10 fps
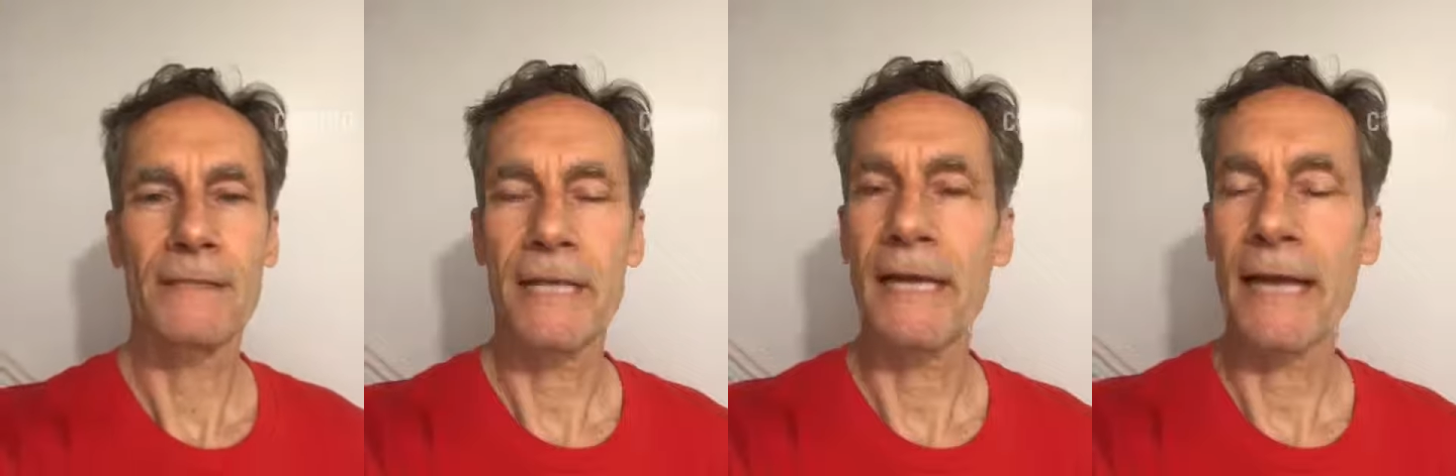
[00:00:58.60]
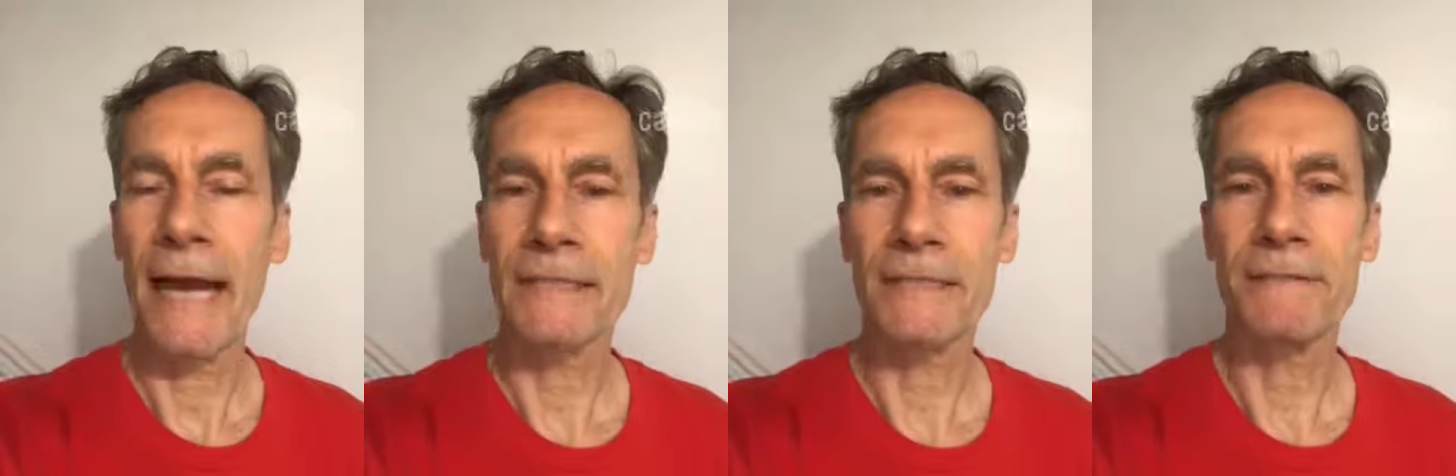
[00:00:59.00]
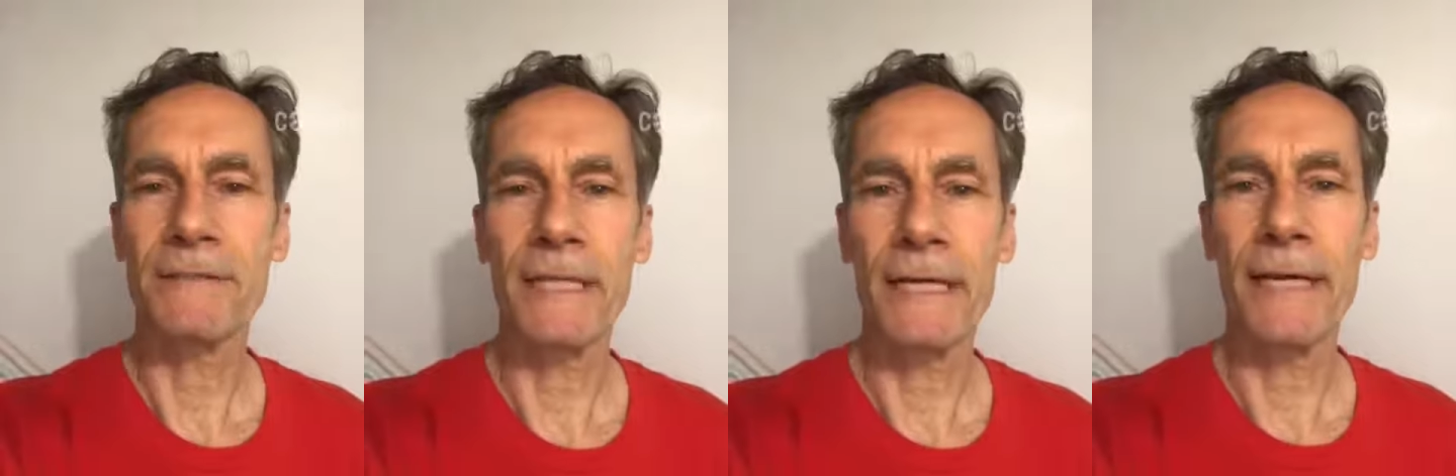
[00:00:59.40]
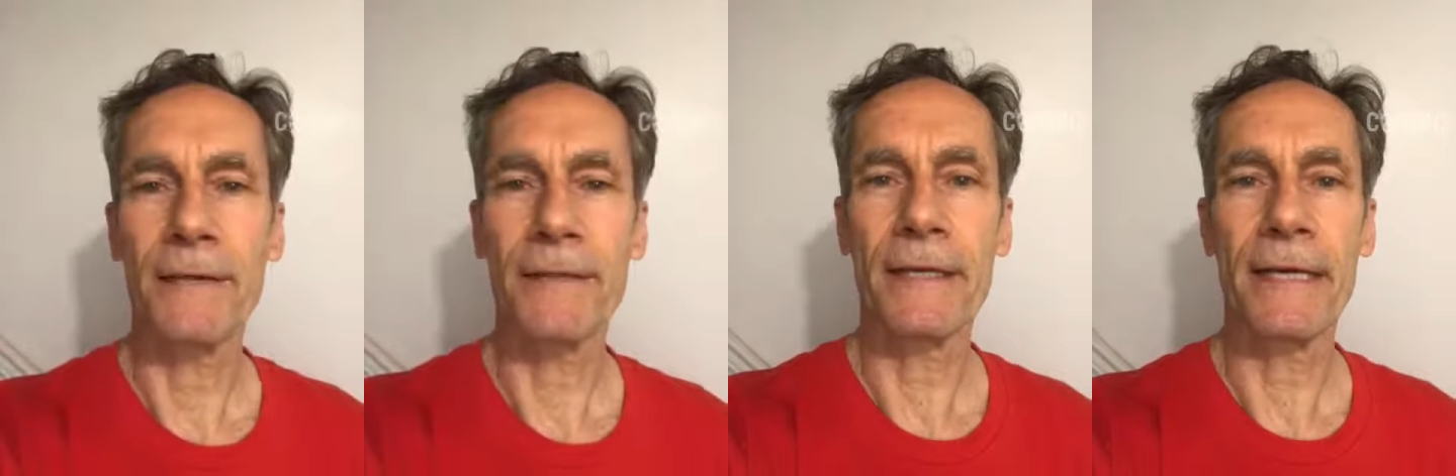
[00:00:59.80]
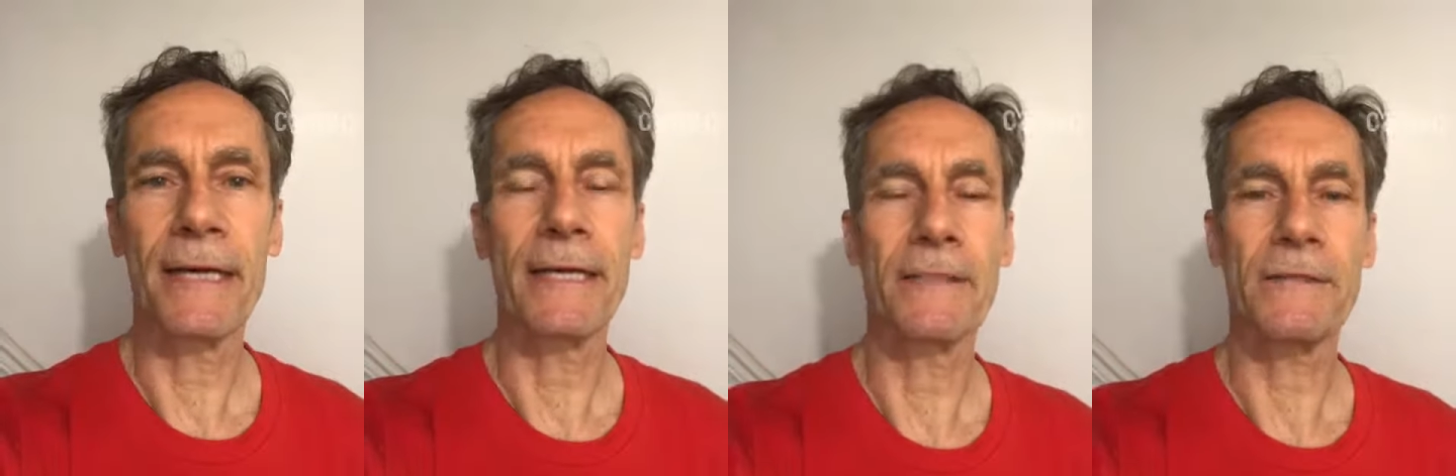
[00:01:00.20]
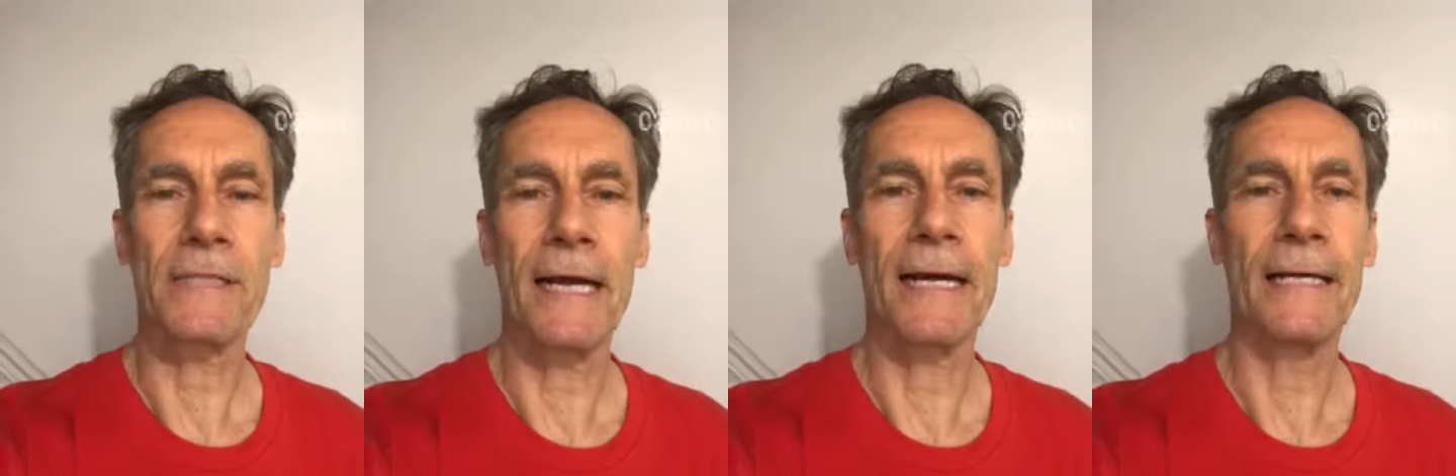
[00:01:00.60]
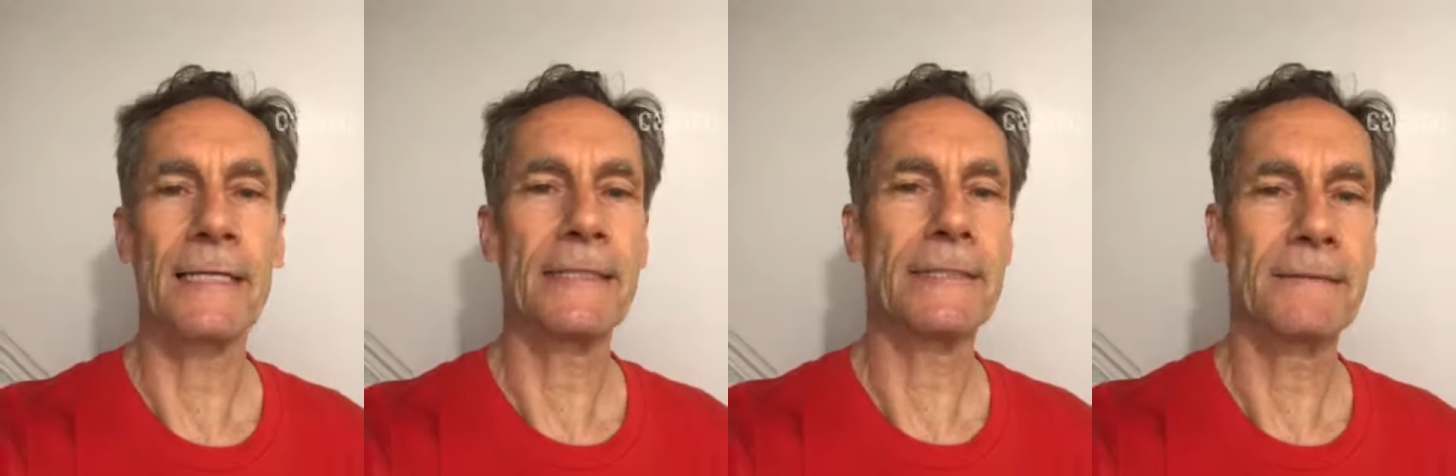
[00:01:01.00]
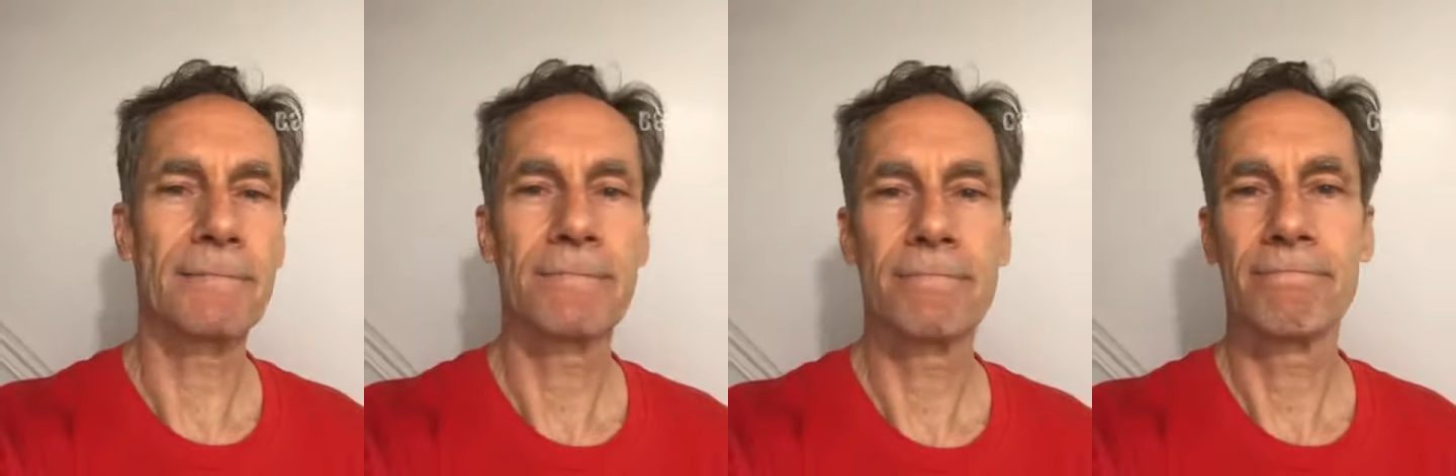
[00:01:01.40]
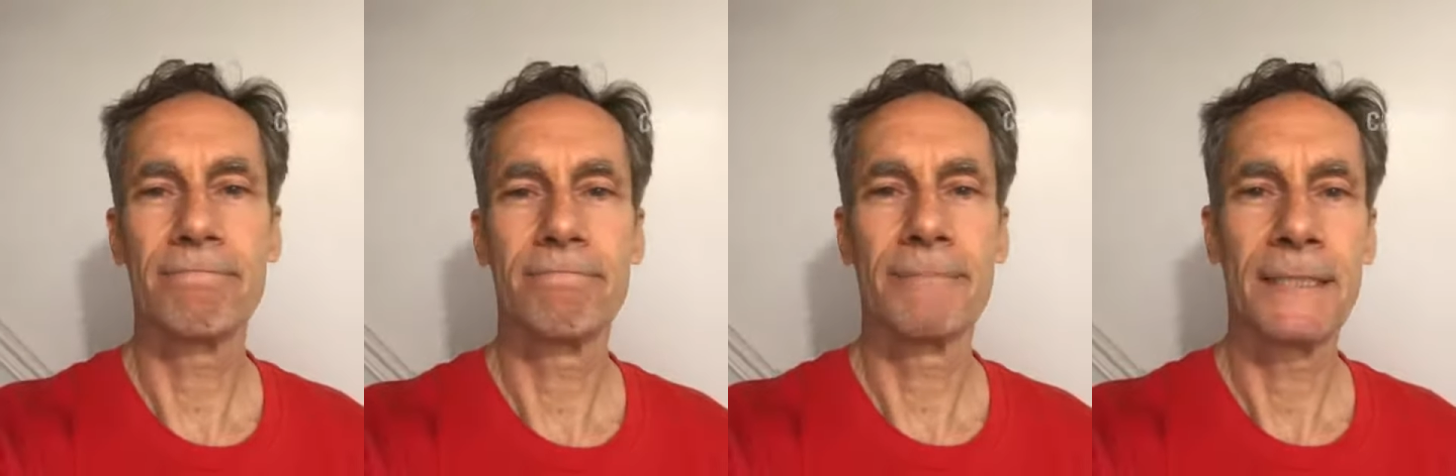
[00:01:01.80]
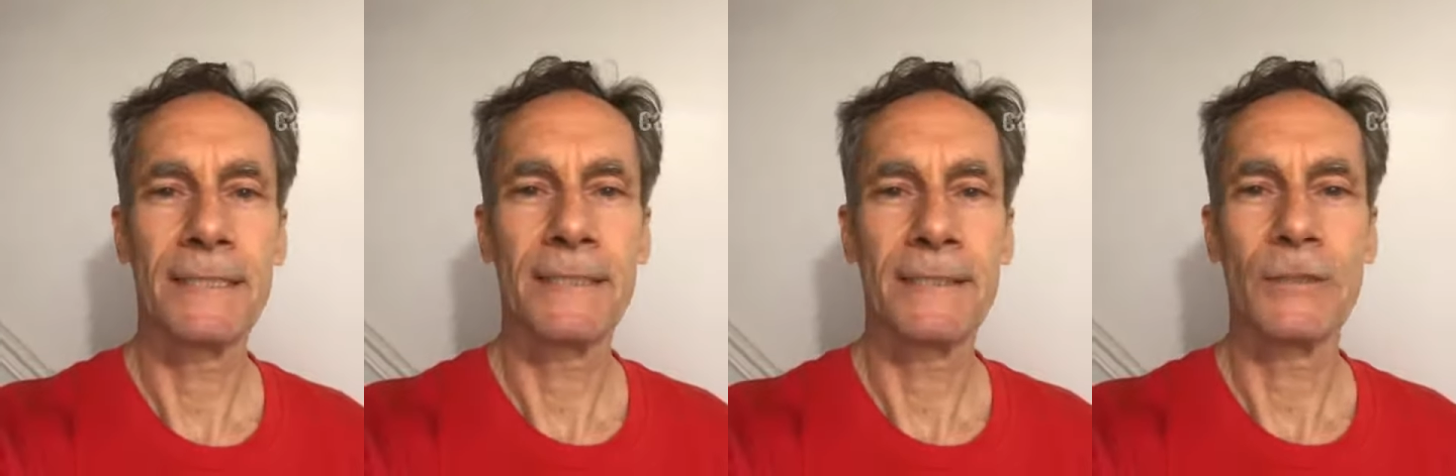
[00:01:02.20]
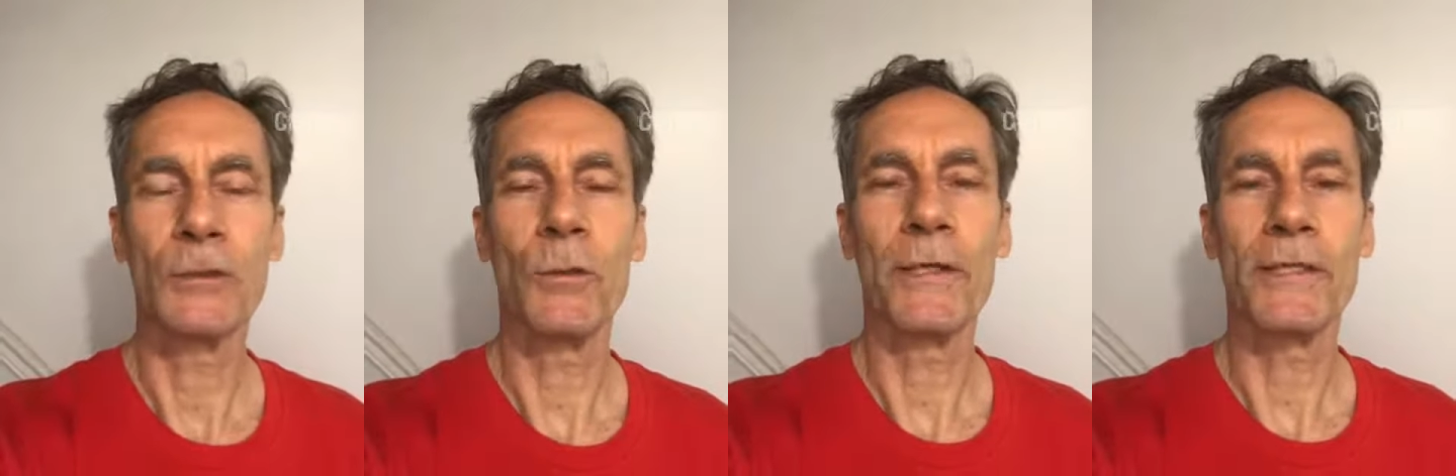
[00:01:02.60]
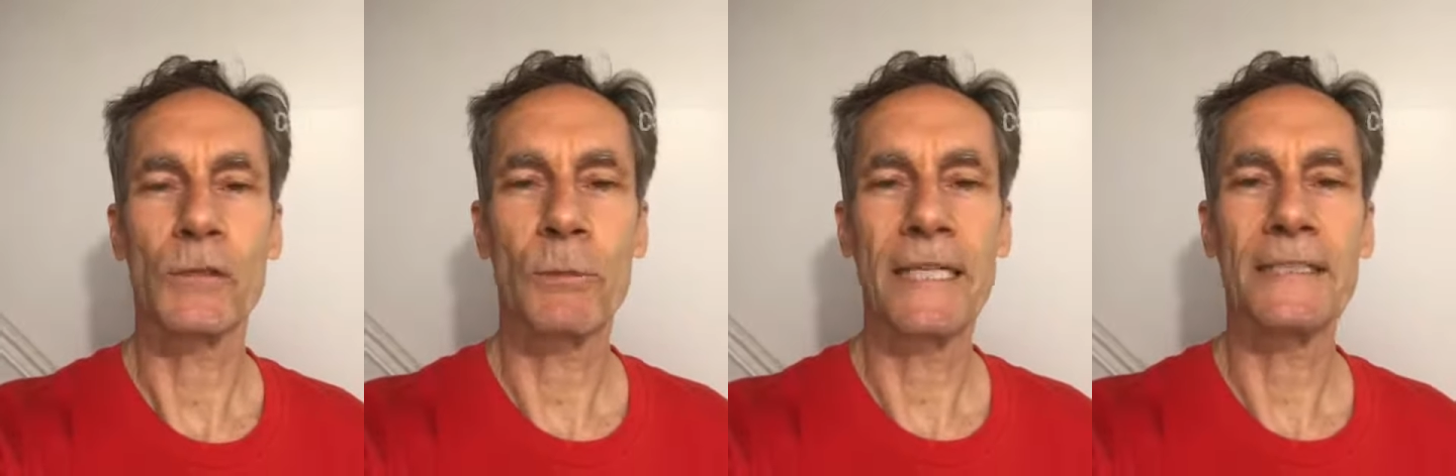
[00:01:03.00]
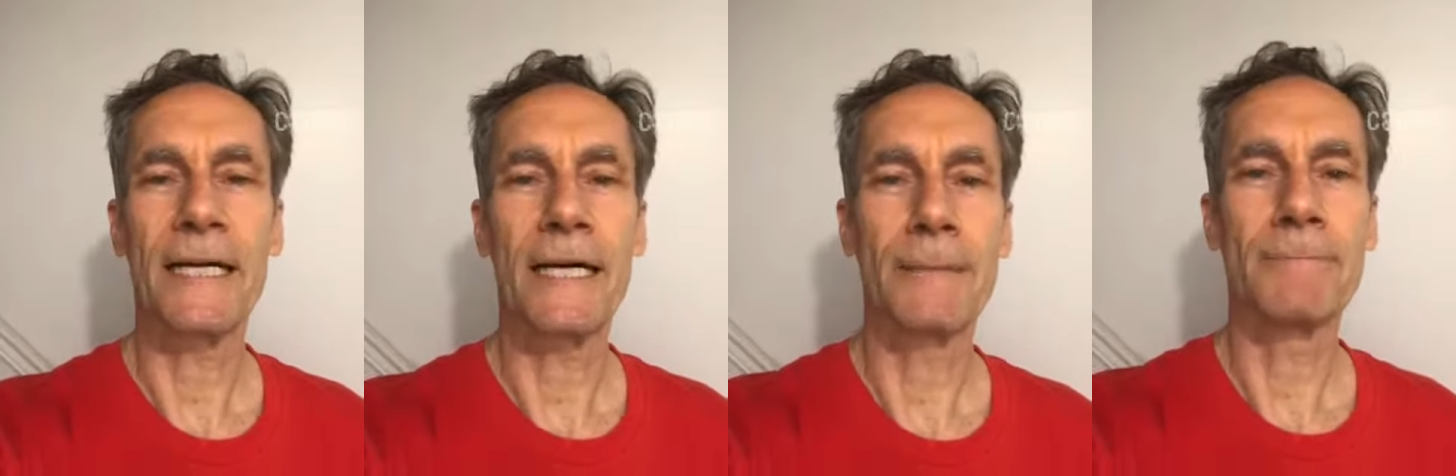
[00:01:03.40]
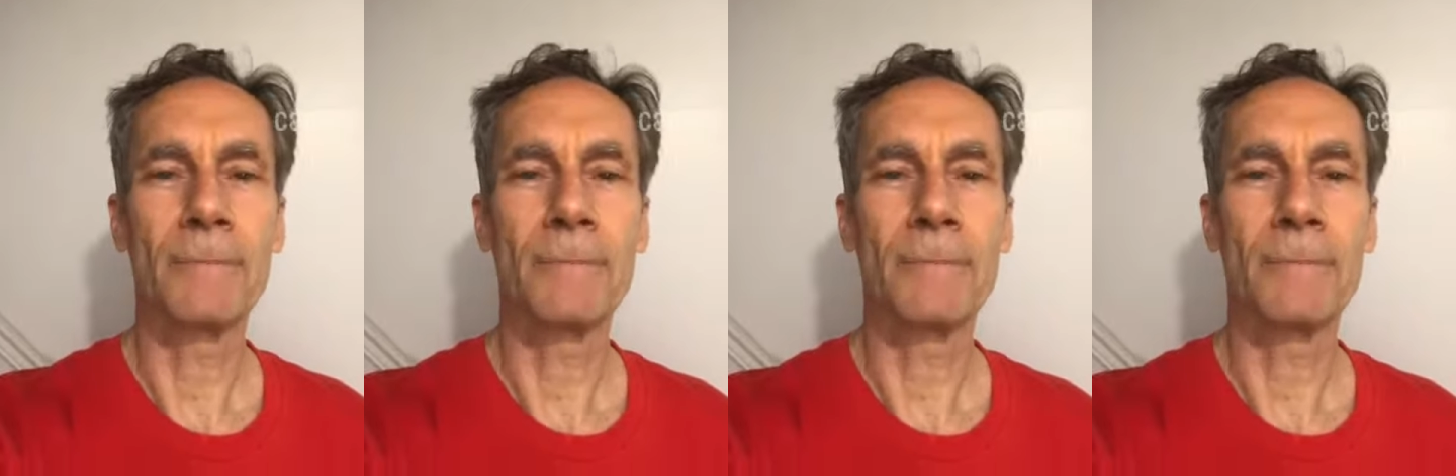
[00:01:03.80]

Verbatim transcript: staying active, staying healthy, getting outside, enjoying the springtime,